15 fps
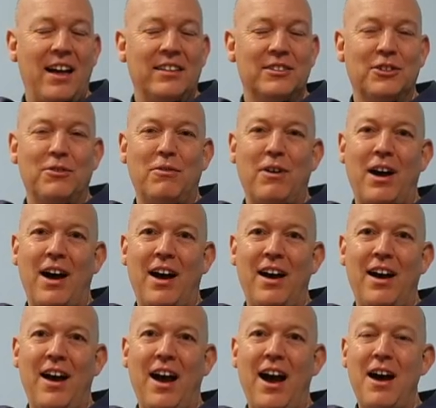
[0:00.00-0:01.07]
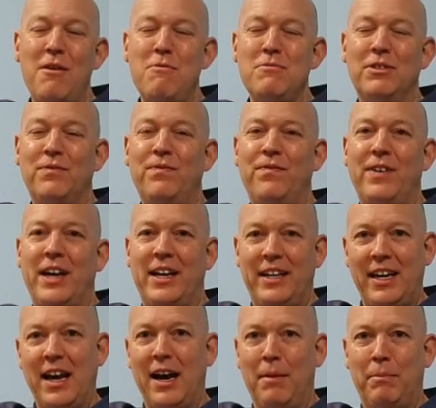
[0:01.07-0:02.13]
So I was
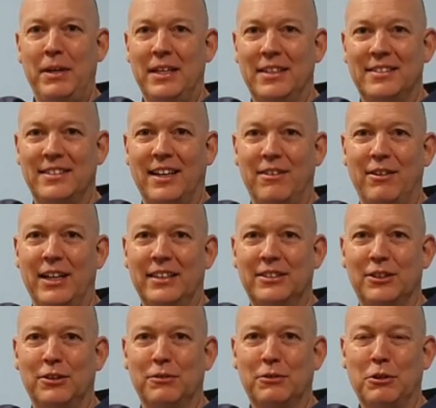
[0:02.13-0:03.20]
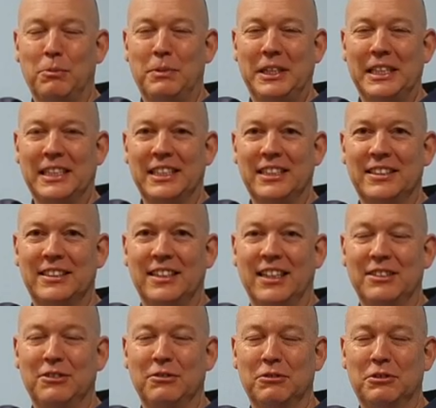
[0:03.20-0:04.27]
very happy as director of Copenhagen
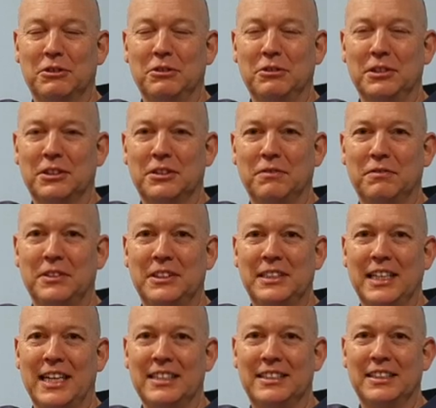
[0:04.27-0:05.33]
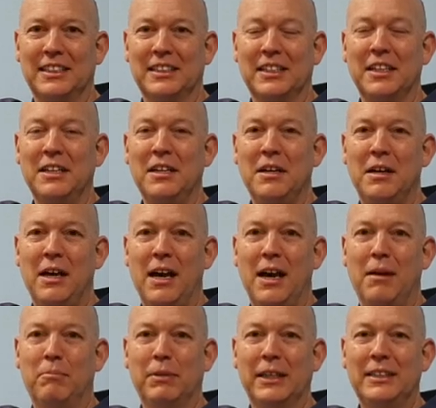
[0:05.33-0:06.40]
International School. It's a fantastic
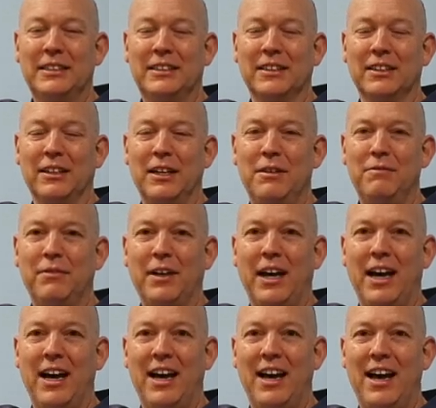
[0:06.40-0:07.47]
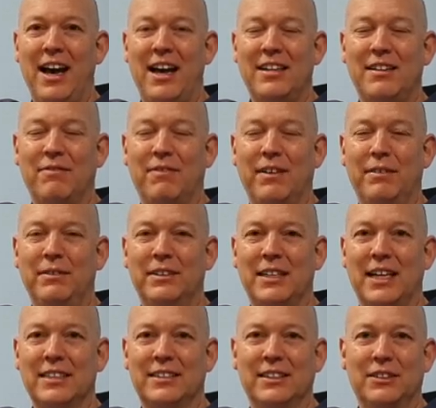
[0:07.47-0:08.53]
place to live and a
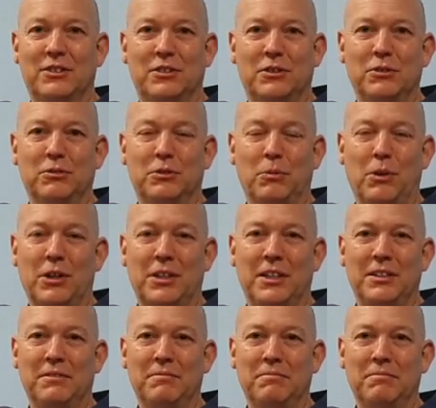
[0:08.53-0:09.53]
fantastic school to work in.